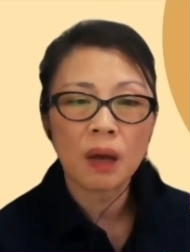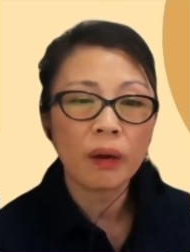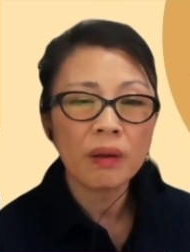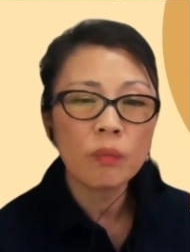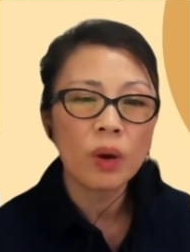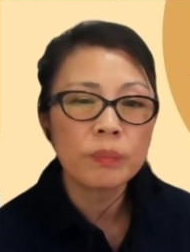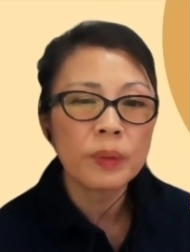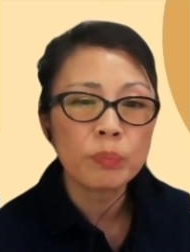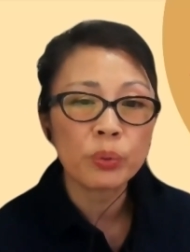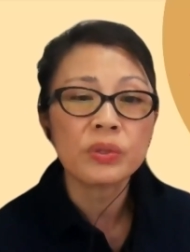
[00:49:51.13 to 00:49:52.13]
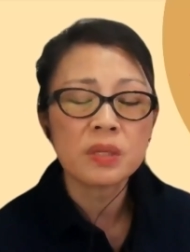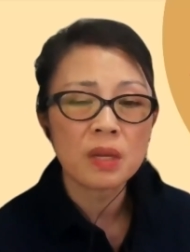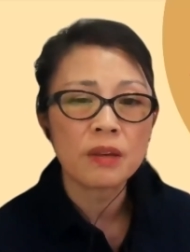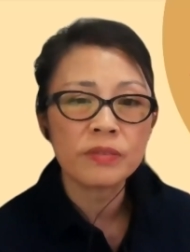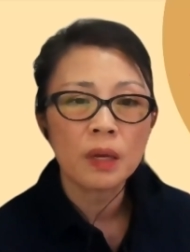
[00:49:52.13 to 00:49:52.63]
How do you want to be
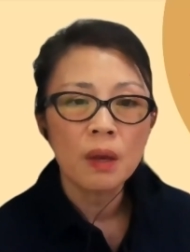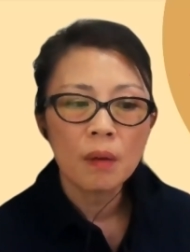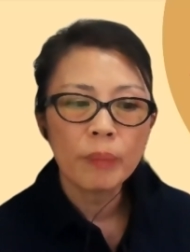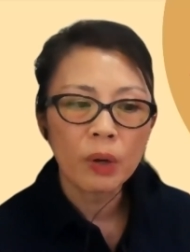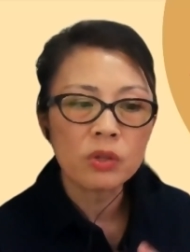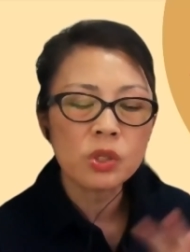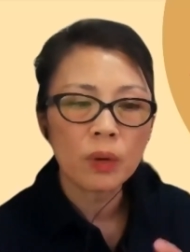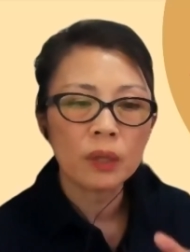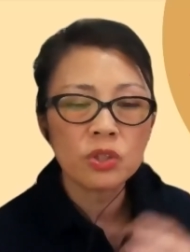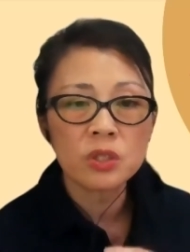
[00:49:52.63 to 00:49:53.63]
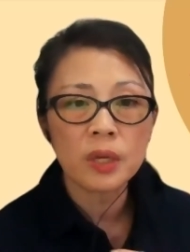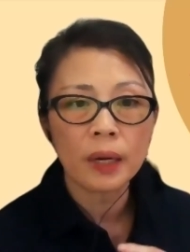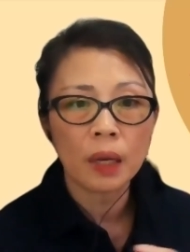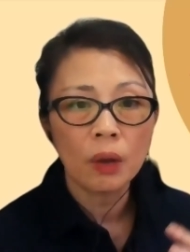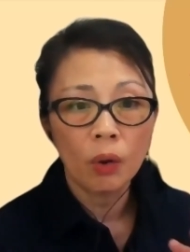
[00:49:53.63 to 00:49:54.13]
perceived? But also
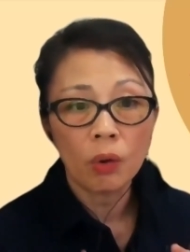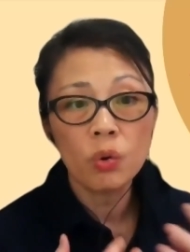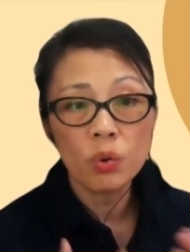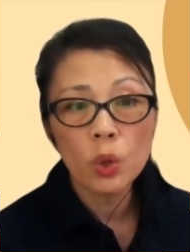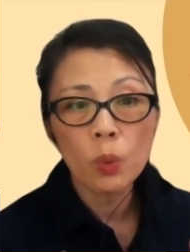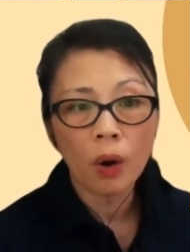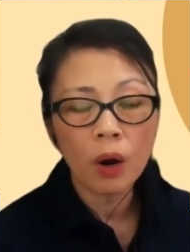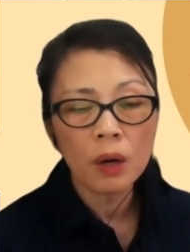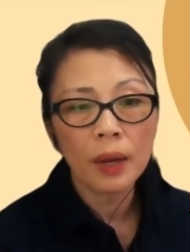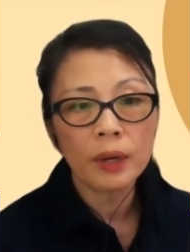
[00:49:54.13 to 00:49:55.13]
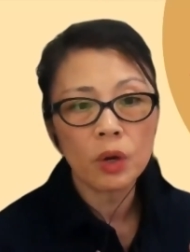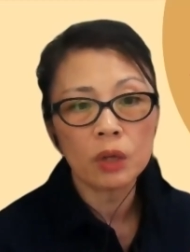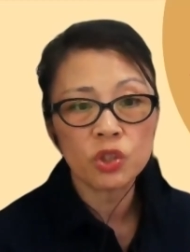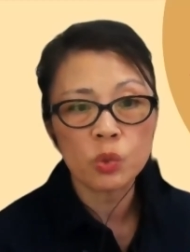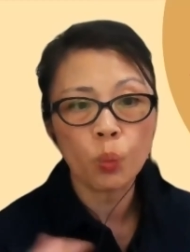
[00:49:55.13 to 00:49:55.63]
understanding who you are, and
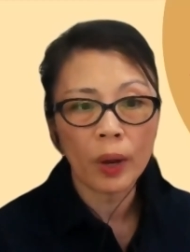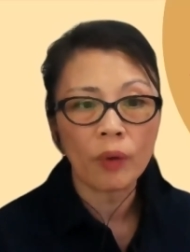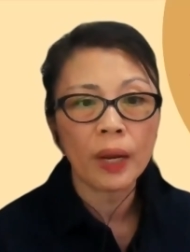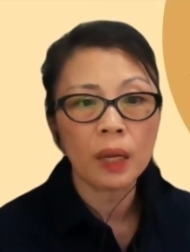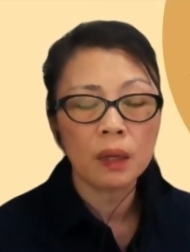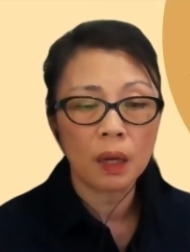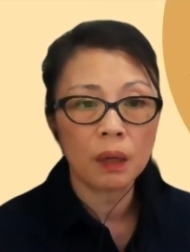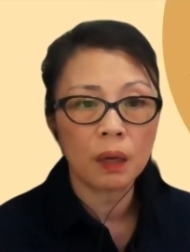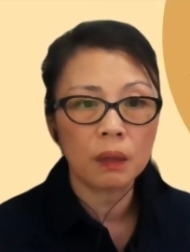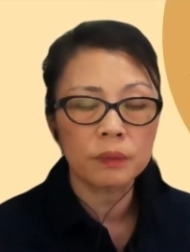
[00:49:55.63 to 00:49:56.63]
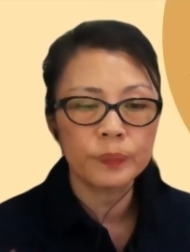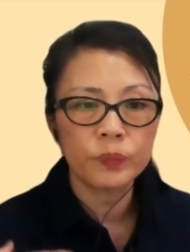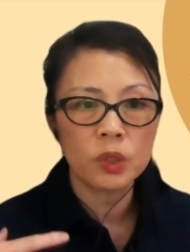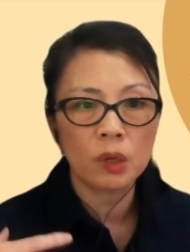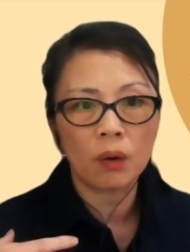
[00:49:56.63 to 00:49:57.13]
not just wearing,
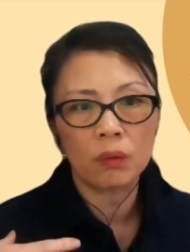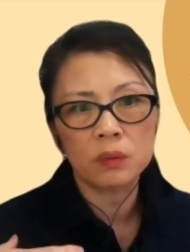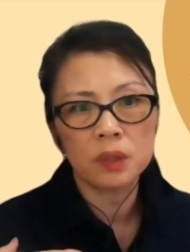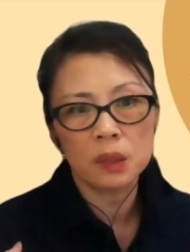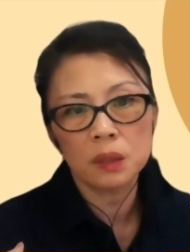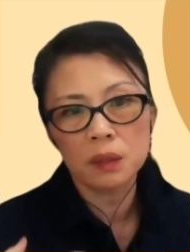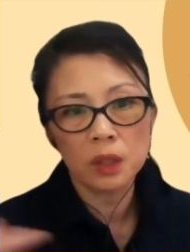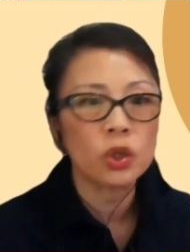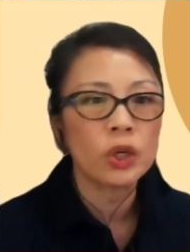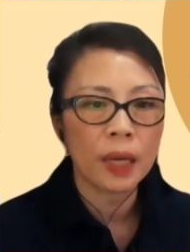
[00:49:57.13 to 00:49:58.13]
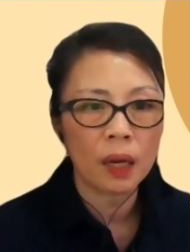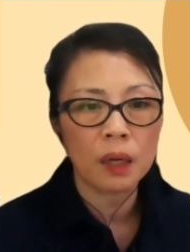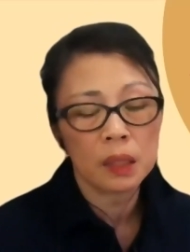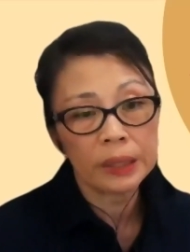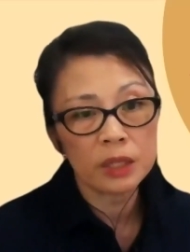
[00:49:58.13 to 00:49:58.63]
learning
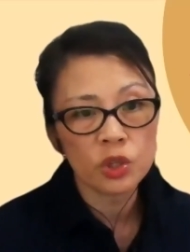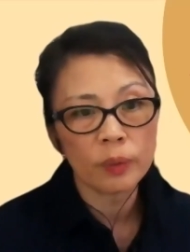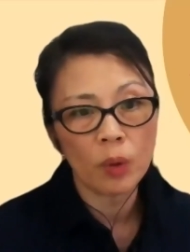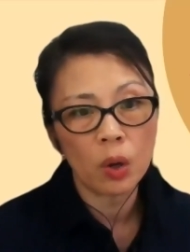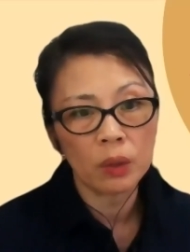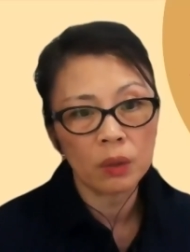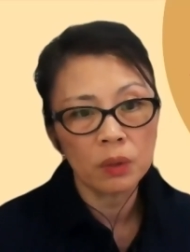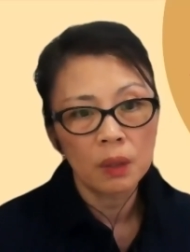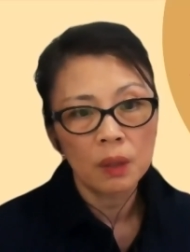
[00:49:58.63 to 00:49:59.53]
a leadership model.